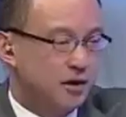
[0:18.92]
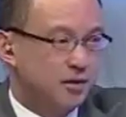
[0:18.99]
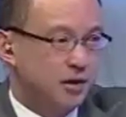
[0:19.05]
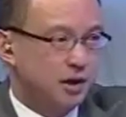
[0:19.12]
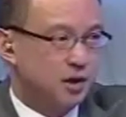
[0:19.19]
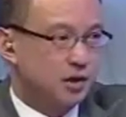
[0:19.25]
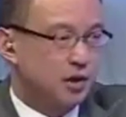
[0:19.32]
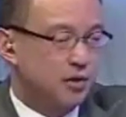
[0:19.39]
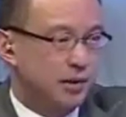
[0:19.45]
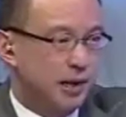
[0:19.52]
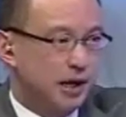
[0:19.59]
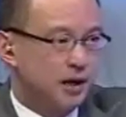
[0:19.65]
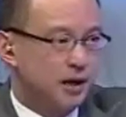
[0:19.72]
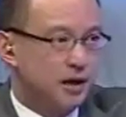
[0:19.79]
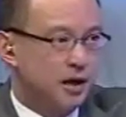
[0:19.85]
know, yesterday we
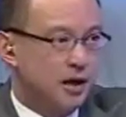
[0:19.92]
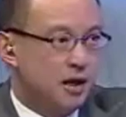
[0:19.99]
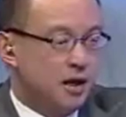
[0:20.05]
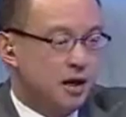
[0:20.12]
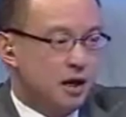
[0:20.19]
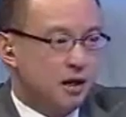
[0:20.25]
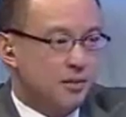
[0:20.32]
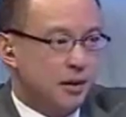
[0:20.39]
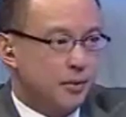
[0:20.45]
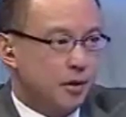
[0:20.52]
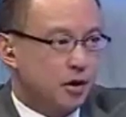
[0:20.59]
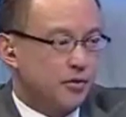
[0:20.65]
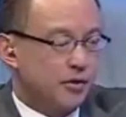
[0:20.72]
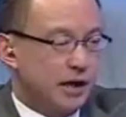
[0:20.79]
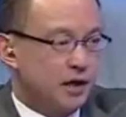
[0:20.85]
had a number
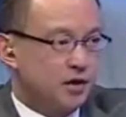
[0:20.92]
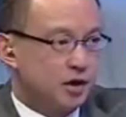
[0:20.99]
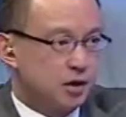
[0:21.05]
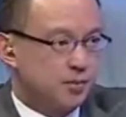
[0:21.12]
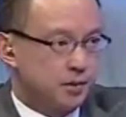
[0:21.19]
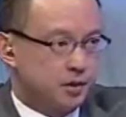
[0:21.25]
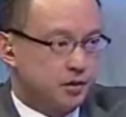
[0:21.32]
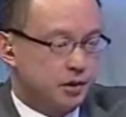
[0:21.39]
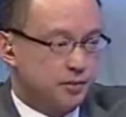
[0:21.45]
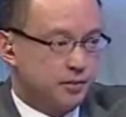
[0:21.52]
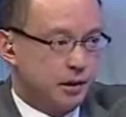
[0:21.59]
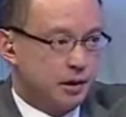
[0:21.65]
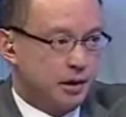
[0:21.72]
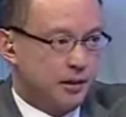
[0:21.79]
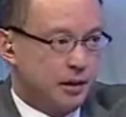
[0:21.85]
called the HSBC
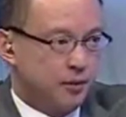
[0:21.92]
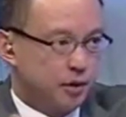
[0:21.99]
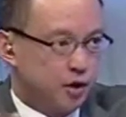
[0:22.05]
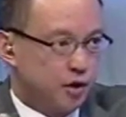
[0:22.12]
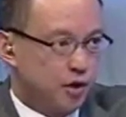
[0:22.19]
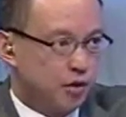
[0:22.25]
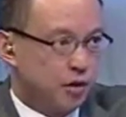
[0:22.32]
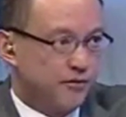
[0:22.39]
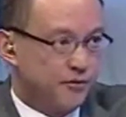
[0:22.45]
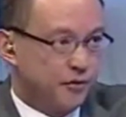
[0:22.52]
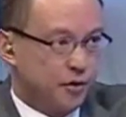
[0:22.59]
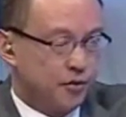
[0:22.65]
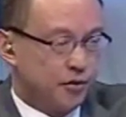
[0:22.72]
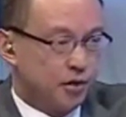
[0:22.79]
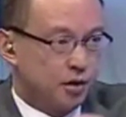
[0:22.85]
PI, which showed a
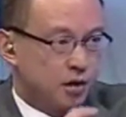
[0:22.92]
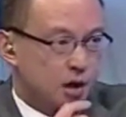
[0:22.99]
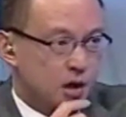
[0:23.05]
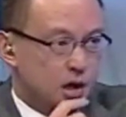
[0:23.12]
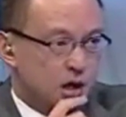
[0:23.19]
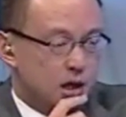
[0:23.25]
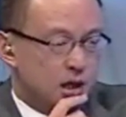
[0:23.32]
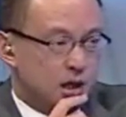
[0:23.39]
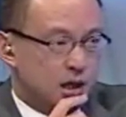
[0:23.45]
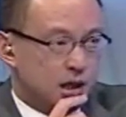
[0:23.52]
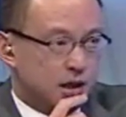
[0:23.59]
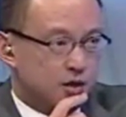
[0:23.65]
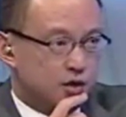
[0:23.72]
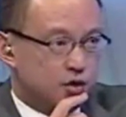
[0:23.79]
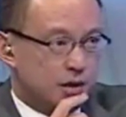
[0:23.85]
further
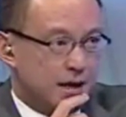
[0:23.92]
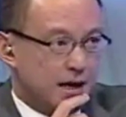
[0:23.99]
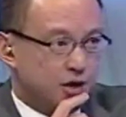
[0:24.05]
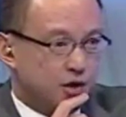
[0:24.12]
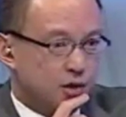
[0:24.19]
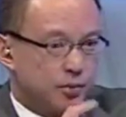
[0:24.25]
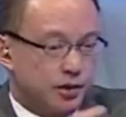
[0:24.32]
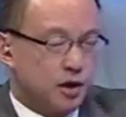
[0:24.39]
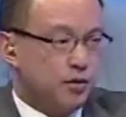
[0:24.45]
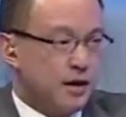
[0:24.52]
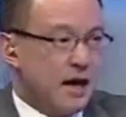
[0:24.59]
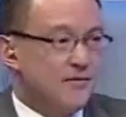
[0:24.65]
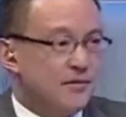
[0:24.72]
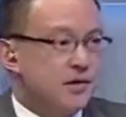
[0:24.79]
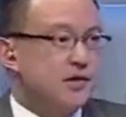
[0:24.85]
contraction. We don't
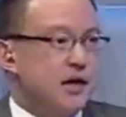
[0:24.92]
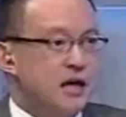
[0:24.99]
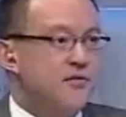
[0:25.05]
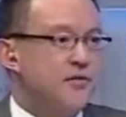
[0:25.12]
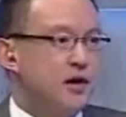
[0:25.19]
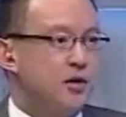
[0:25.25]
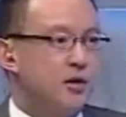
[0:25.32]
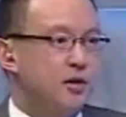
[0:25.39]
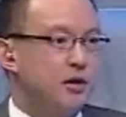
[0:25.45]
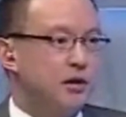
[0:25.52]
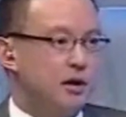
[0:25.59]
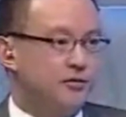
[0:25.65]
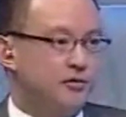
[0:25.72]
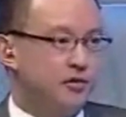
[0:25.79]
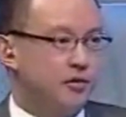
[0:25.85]
have a savior
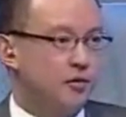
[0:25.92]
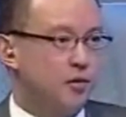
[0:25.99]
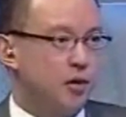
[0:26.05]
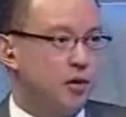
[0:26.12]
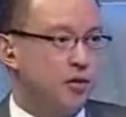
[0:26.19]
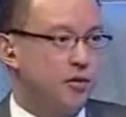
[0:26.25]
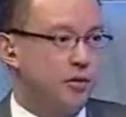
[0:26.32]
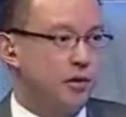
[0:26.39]
left in the world.